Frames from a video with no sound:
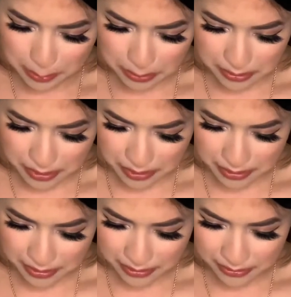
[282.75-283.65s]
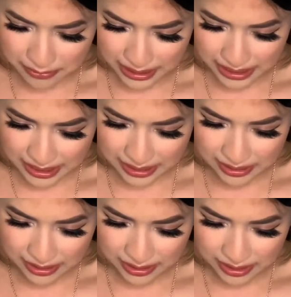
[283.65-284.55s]
Bro, I
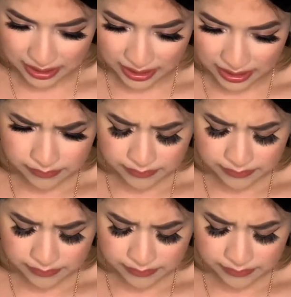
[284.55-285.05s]
cannot.